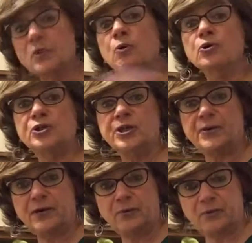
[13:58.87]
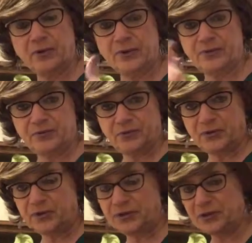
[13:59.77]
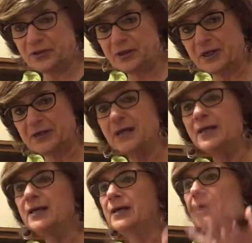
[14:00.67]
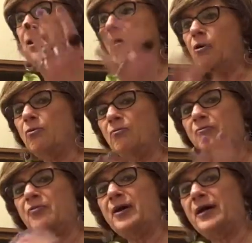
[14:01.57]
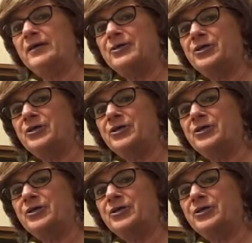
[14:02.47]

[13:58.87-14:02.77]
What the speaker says: or sherry, if you're using the sherry cask. All of that